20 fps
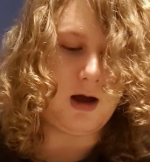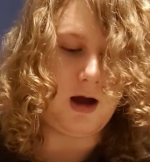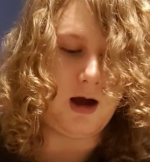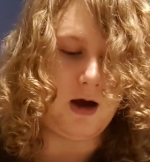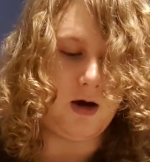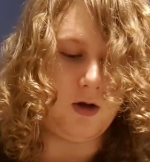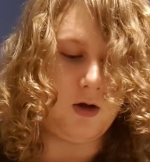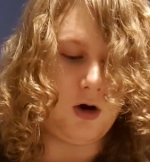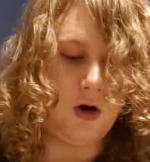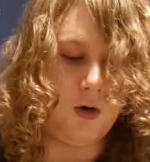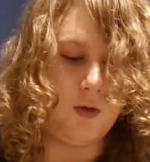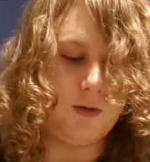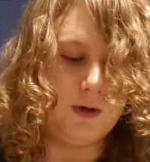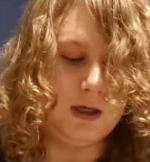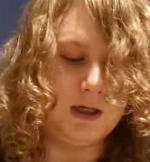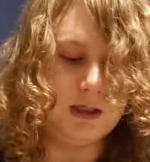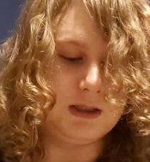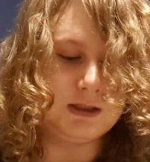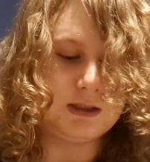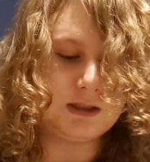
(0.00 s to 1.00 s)
I'll
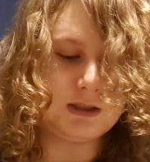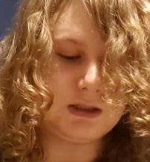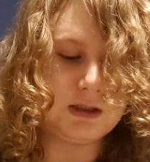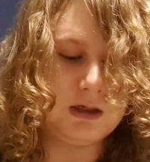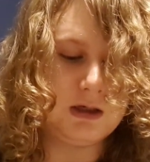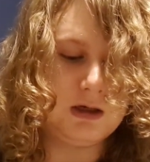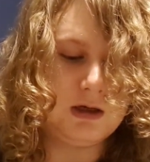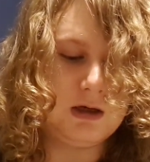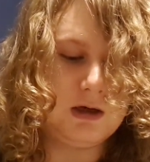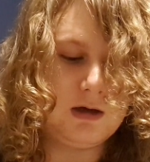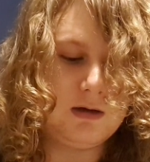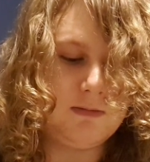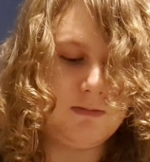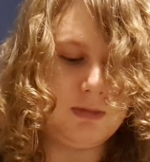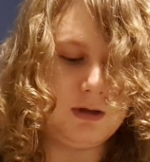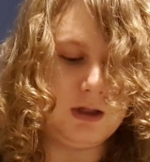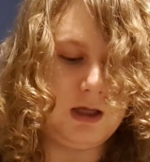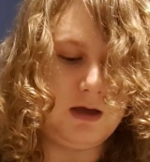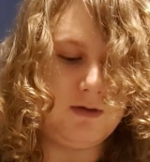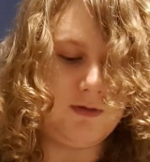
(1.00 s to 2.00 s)
always
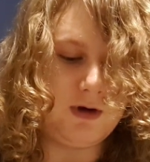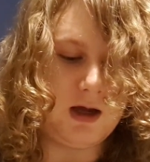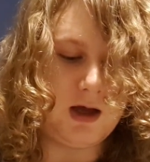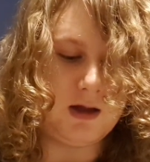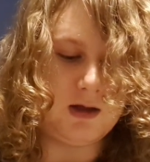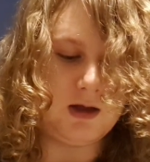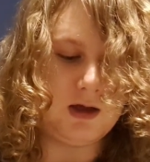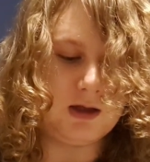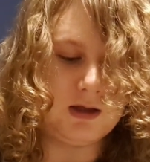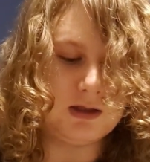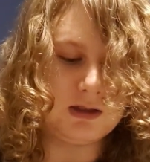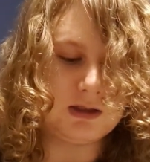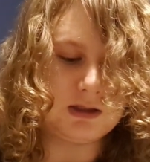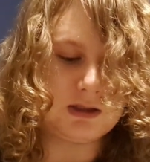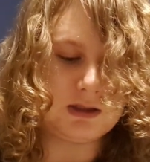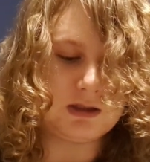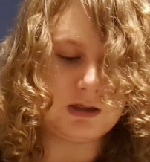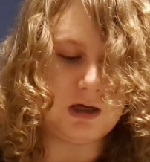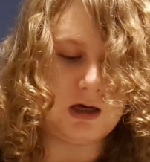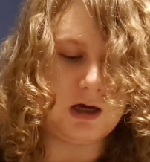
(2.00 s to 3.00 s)
believe in
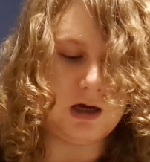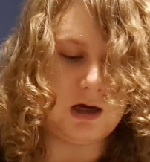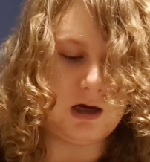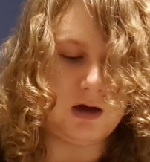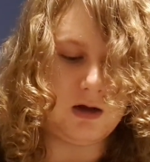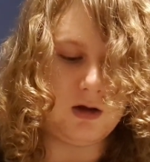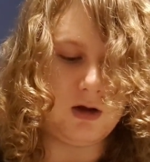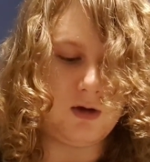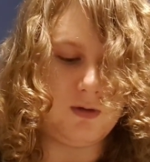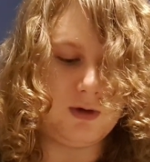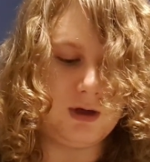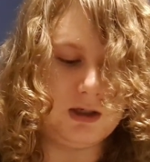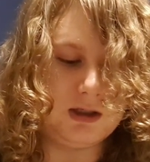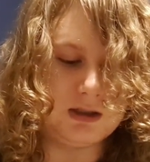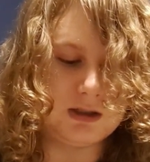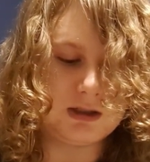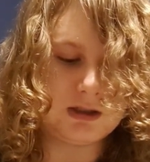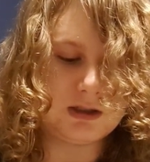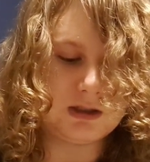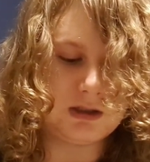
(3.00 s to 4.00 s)
aliens, I'll
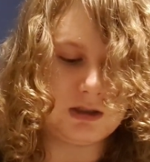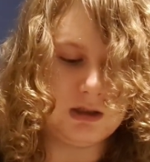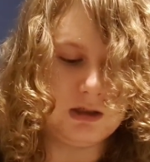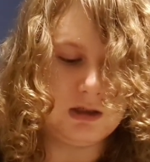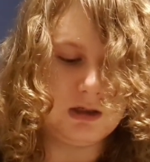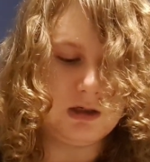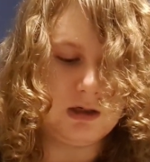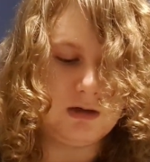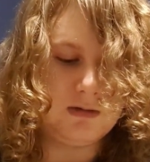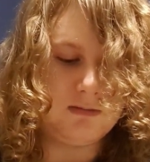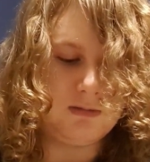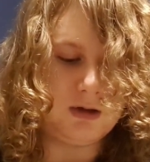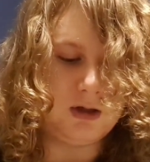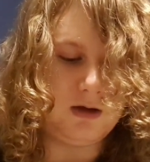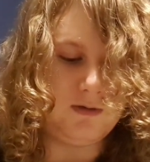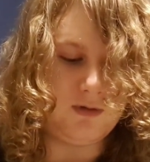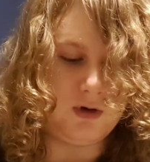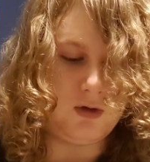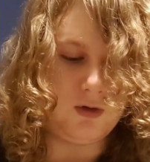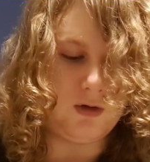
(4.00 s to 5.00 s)
always
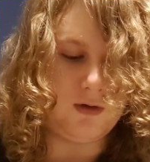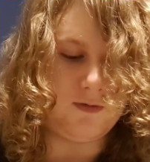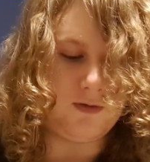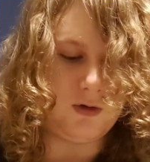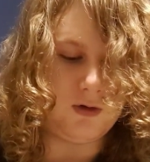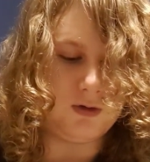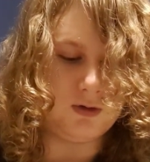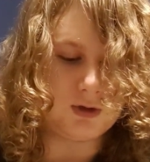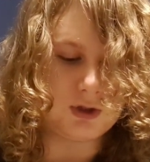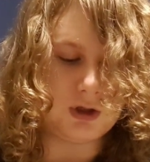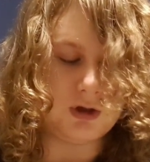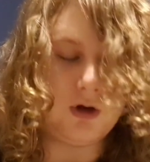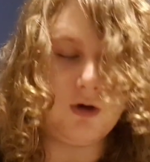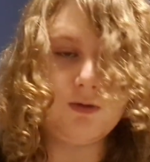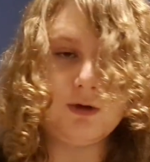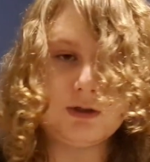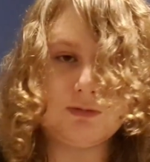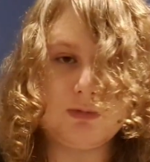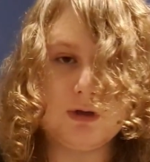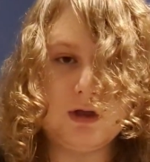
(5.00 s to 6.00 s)
believe in UFOs, I'll
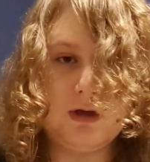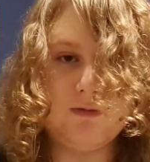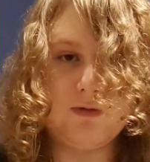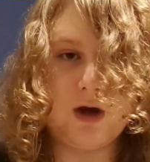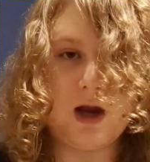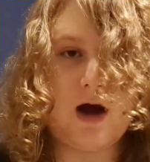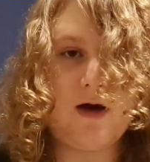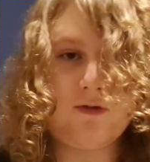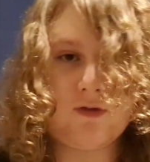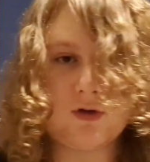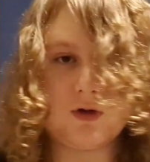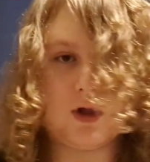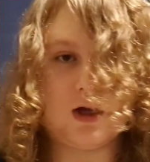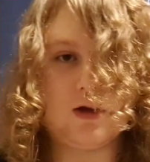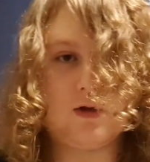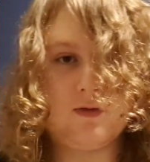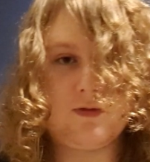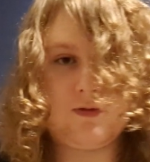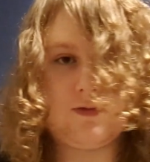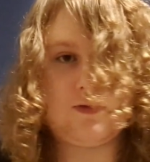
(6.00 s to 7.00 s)
always believe in
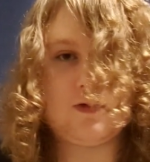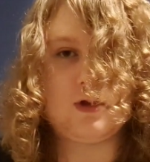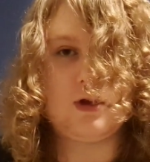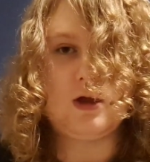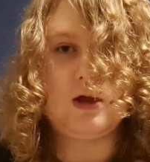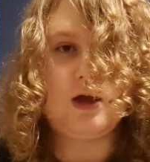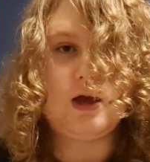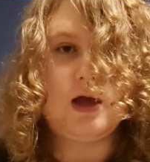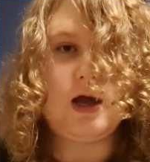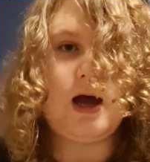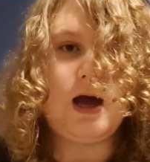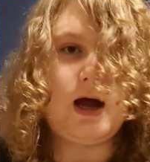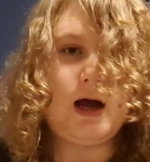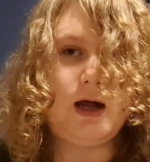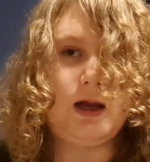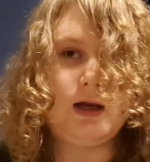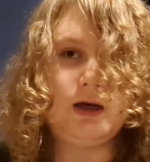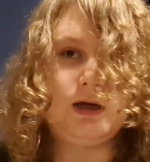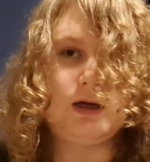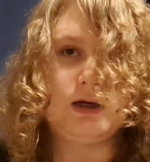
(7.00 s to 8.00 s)
afterlife,
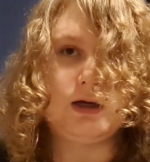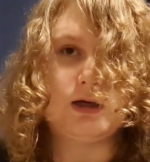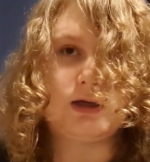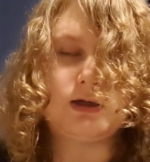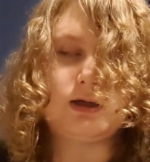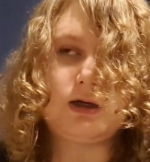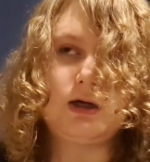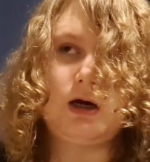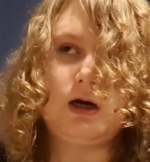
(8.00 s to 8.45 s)
and,